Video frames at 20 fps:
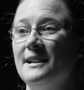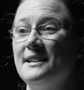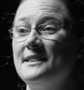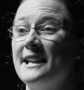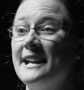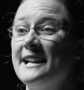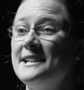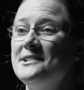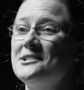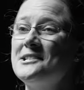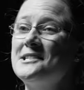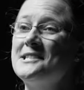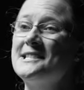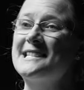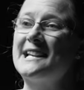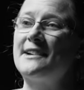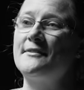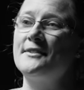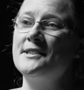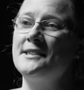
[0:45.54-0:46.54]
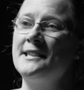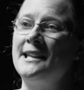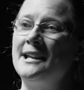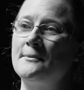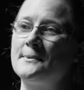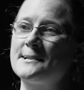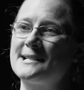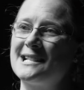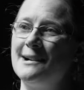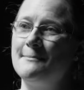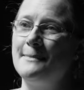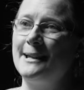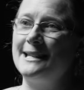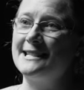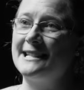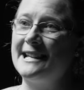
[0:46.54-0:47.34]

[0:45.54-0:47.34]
And then just as everything was coming